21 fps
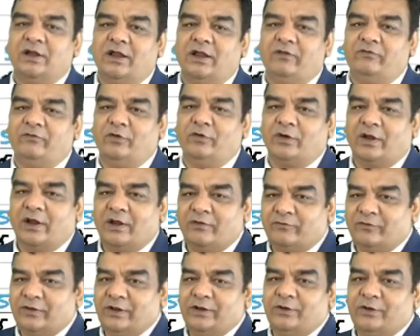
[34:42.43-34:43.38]
If you
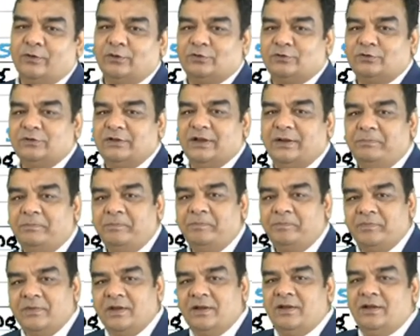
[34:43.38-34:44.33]
carefully go through them,
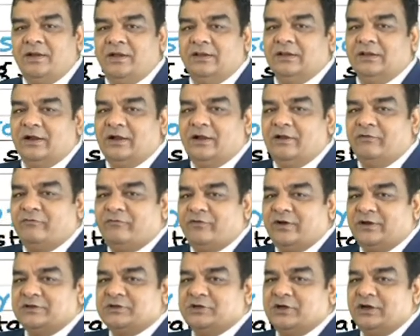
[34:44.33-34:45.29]
the
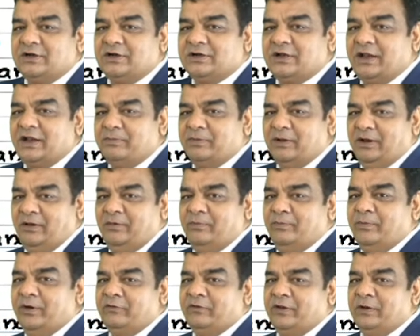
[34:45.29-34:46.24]
differential table
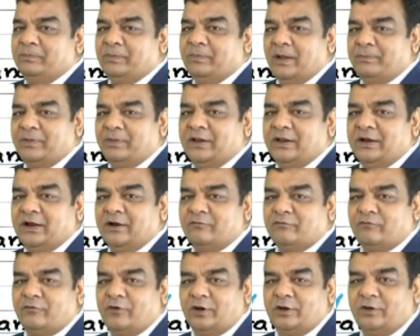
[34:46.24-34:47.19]
between papillary and
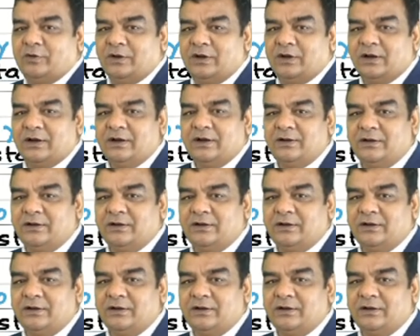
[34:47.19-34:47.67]
follicular,